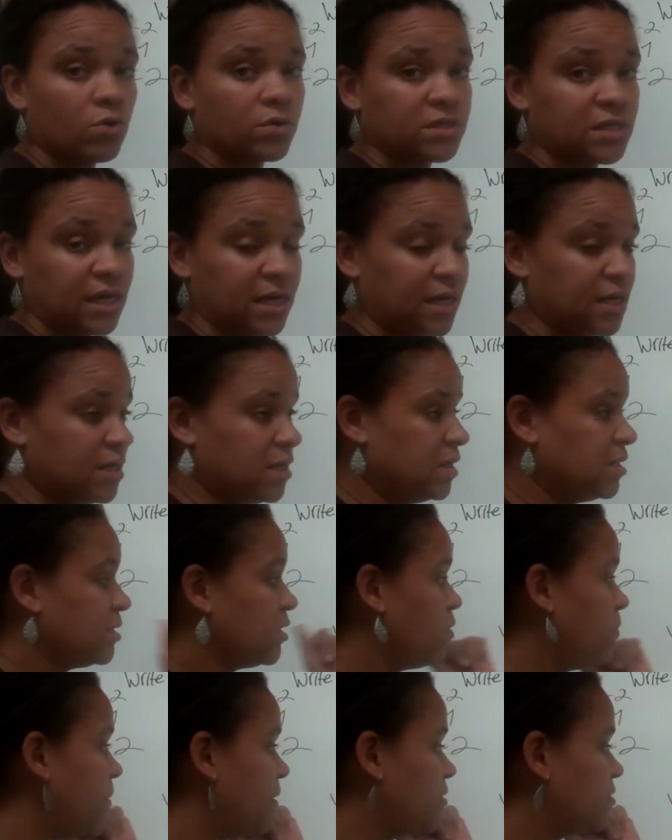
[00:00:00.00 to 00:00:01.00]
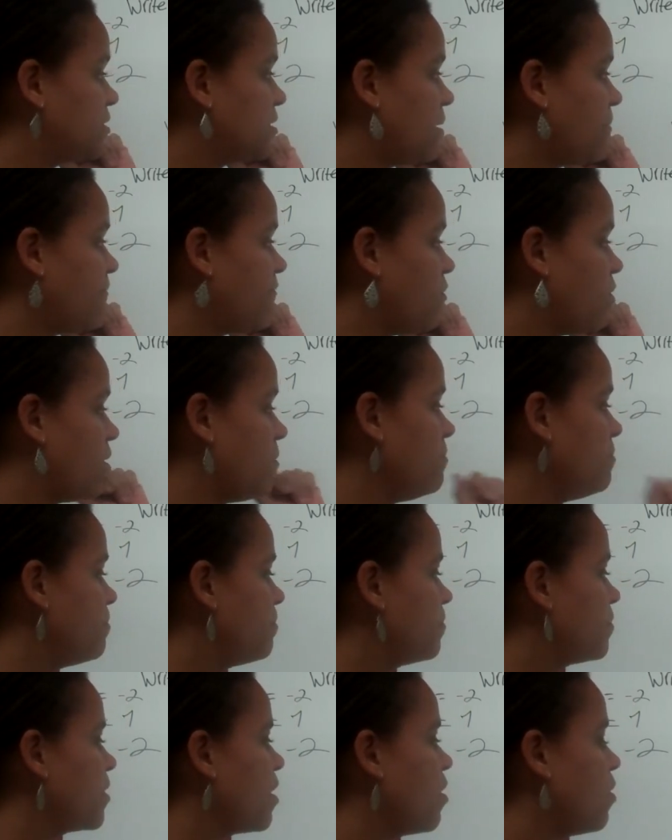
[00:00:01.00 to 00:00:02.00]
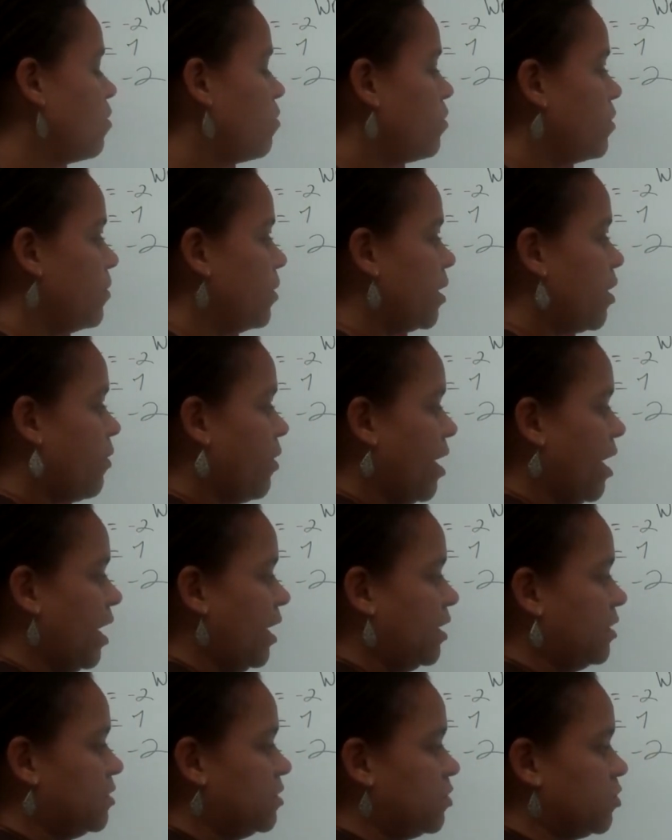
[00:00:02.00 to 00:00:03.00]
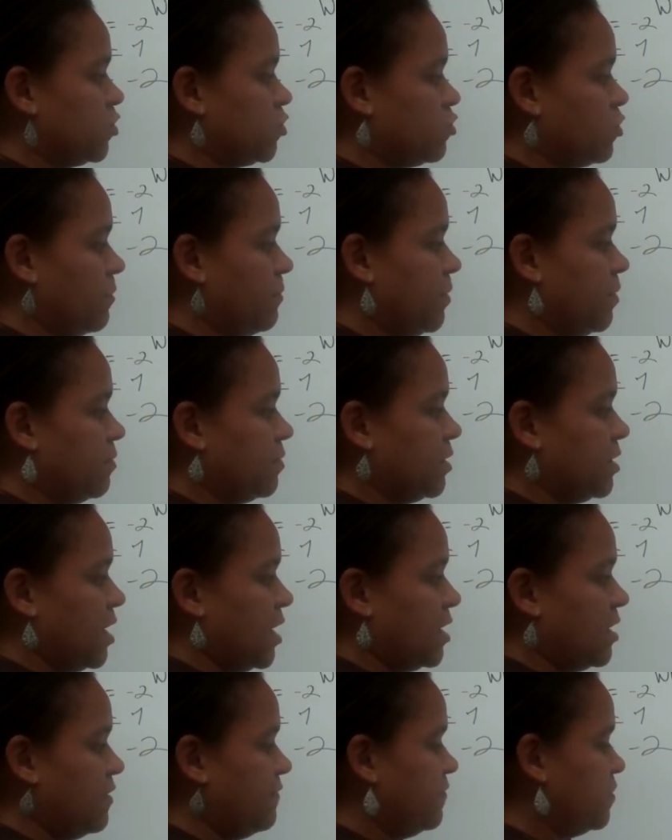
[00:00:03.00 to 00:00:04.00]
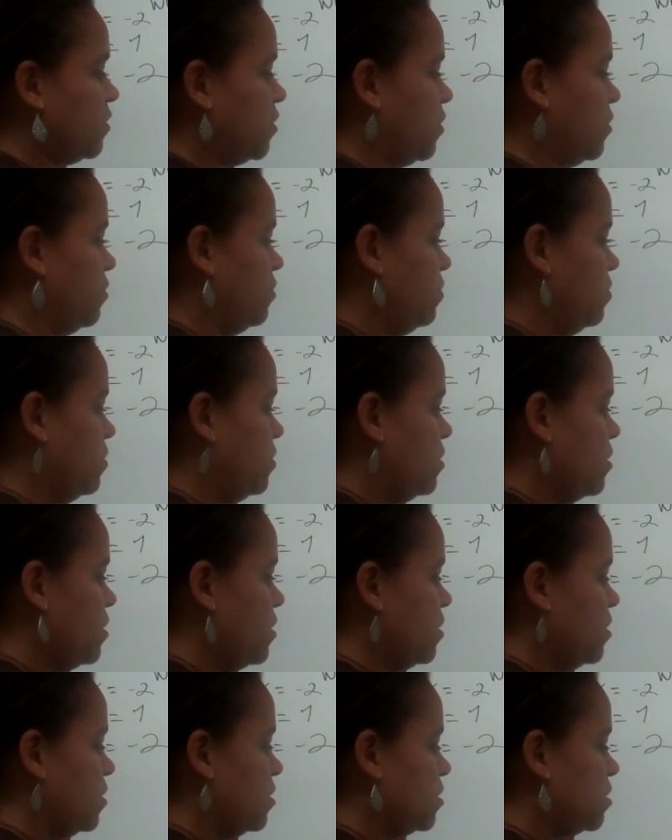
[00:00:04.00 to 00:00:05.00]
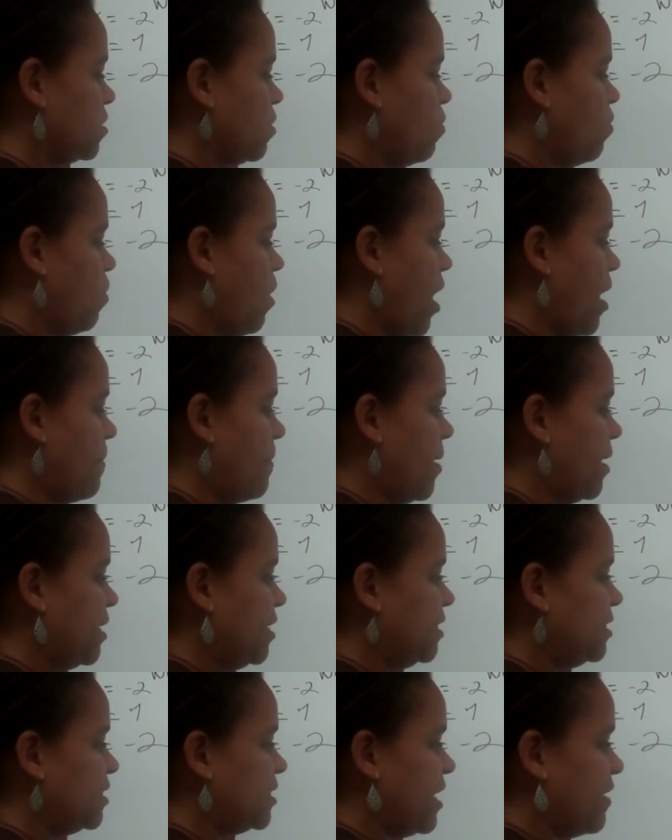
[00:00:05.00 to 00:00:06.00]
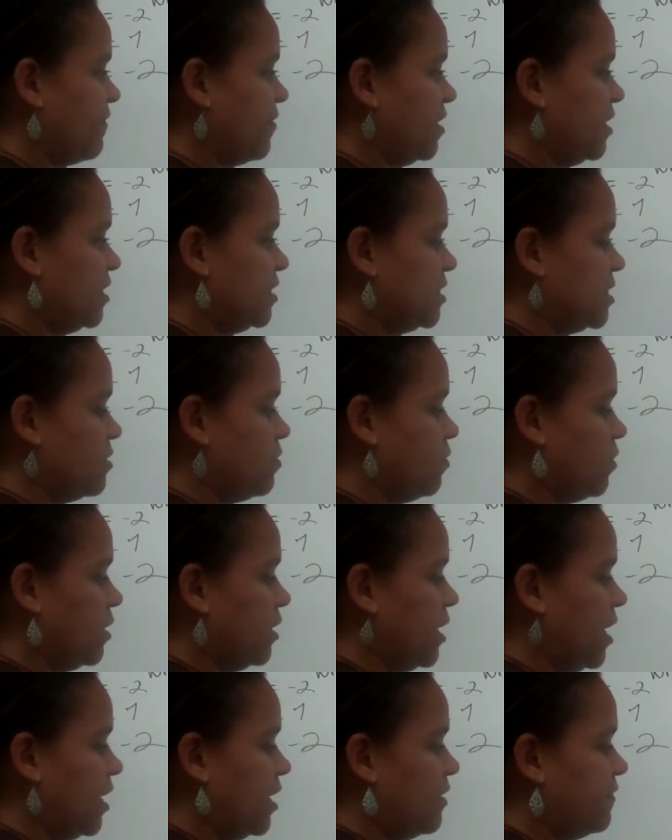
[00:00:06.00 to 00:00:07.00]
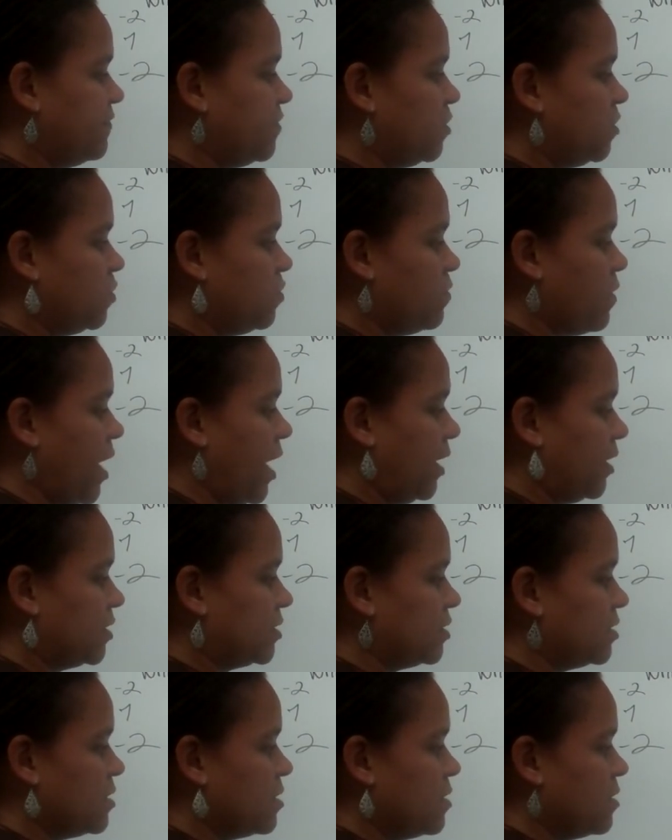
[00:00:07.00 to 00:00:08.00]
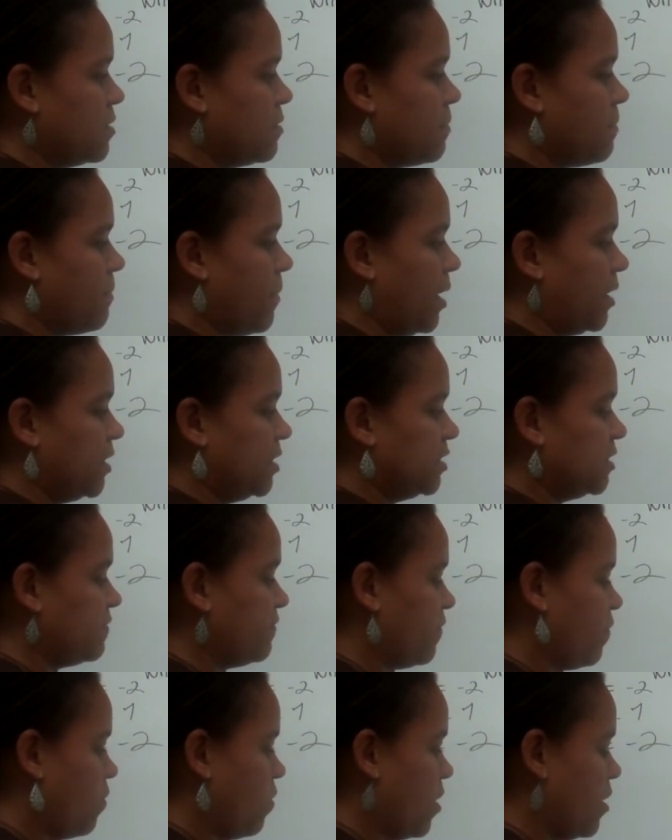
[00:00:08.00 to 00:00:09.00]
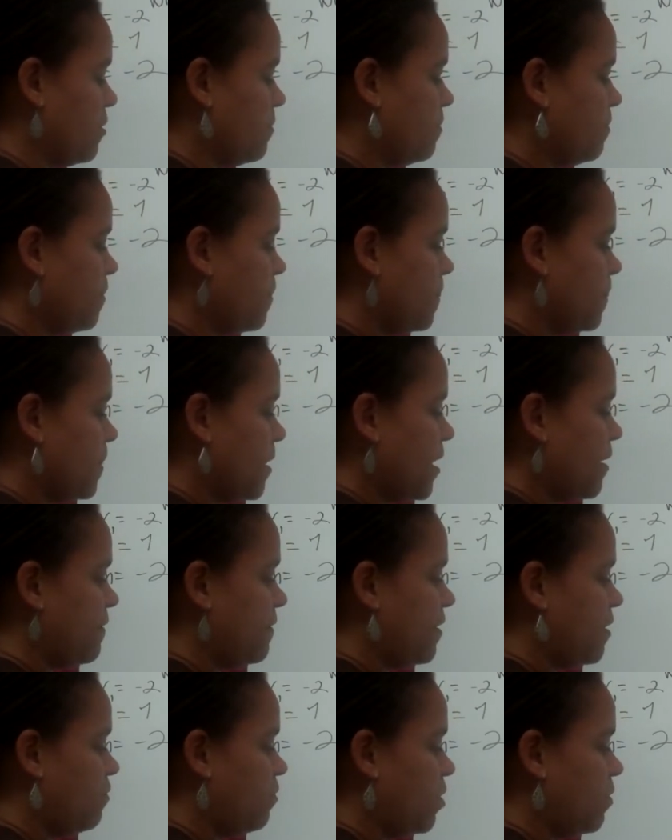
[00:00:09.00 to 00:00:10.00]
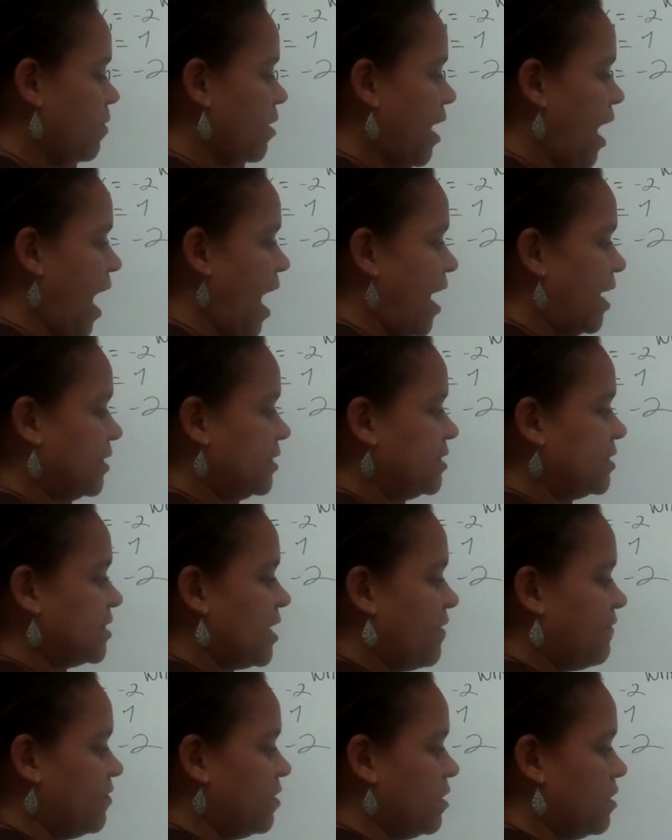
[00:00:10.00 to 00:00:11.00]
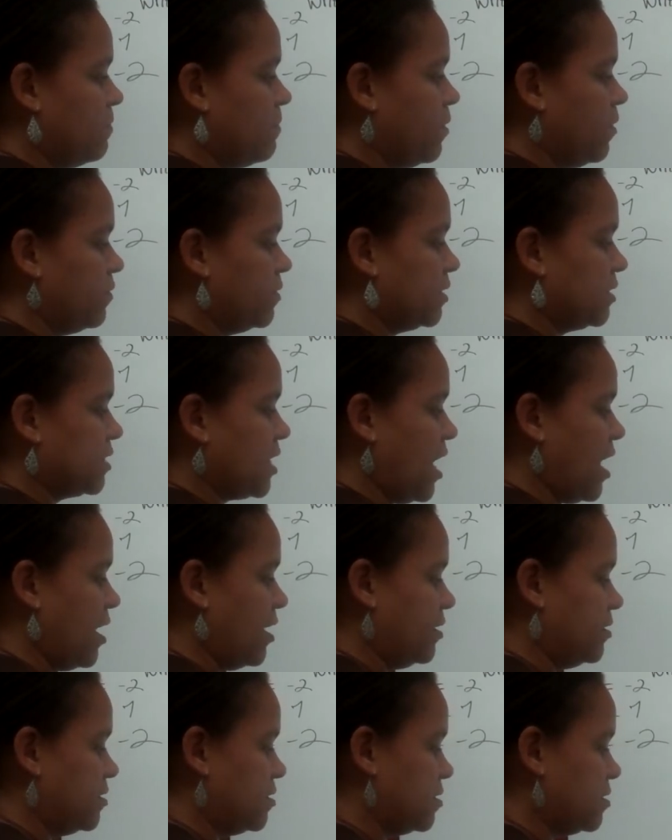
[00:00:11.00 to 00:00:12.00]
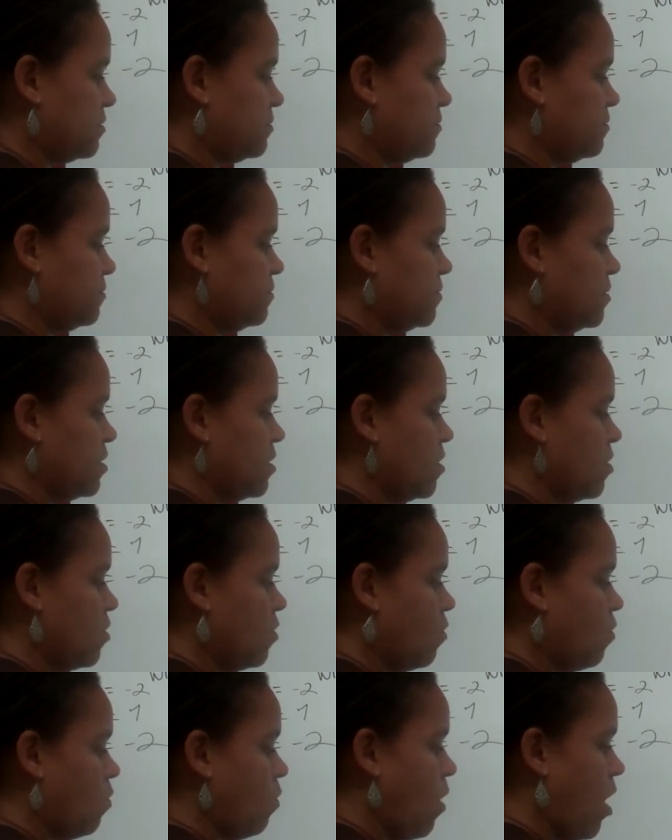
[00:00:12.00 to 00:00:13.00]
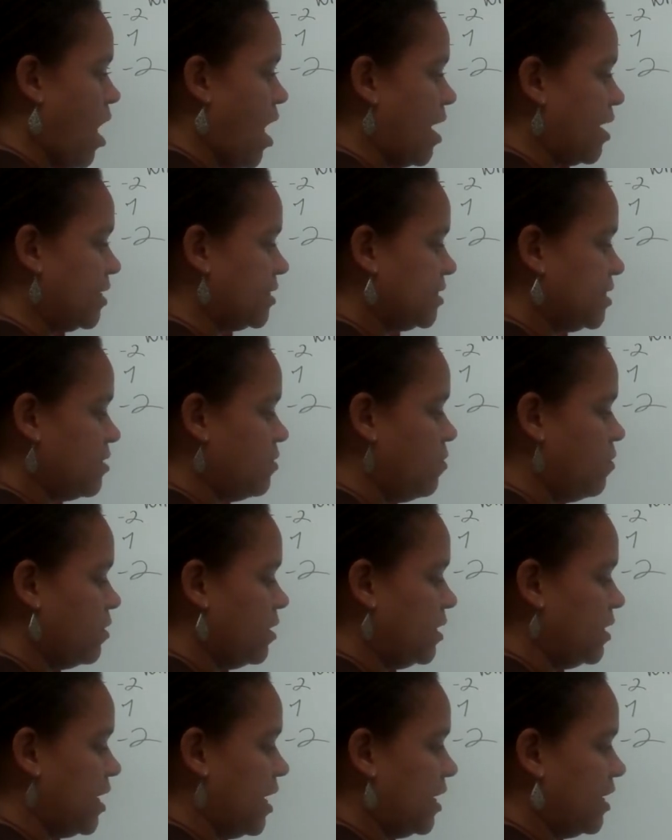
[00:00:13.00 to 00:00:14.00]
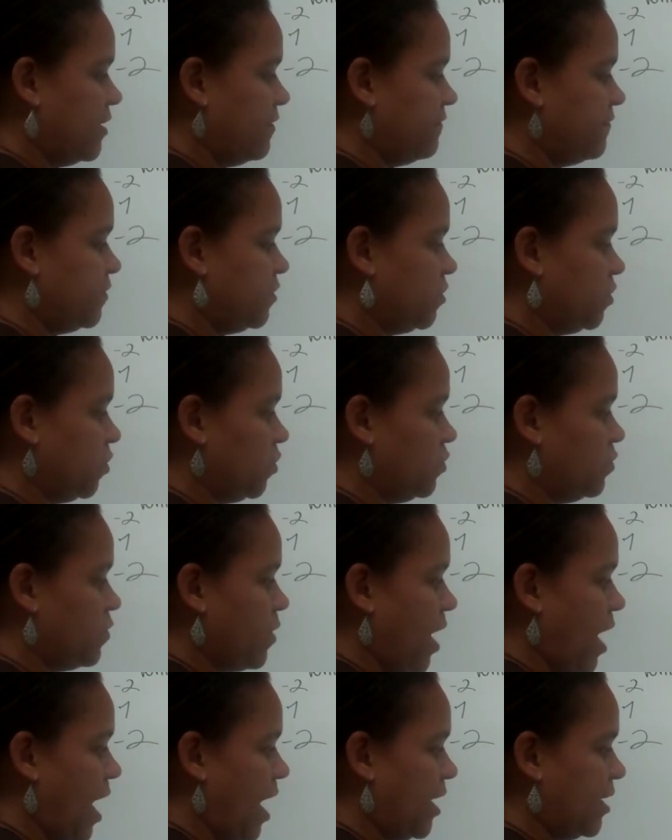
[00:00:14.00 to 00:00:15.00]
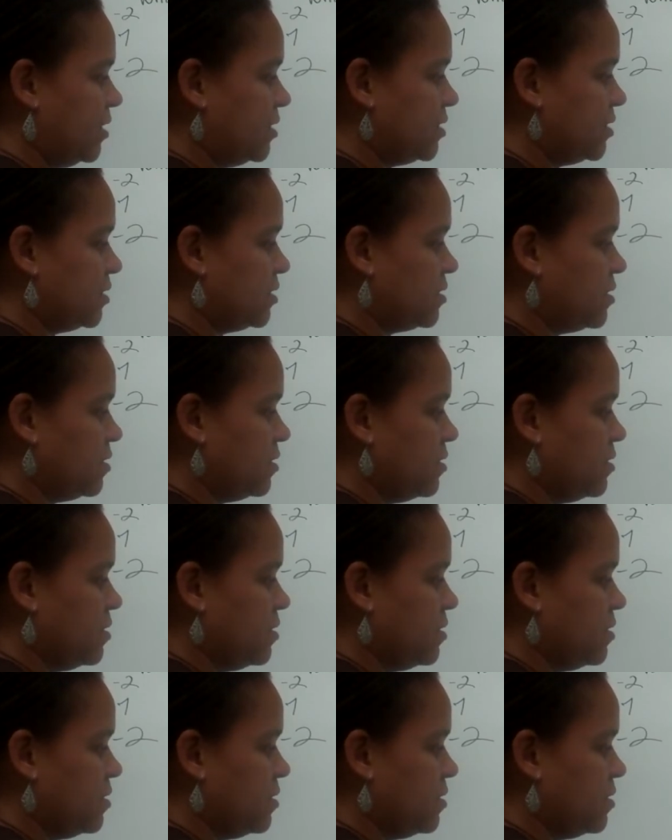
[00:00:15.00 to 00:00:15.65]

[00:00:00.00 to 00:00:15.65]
or take it into slope-intercept form, we would go ahead and distribute the -2. So y minus 7 is equal to -2x minus 4. Then we would add 7 to both sides. Y is equal to -2x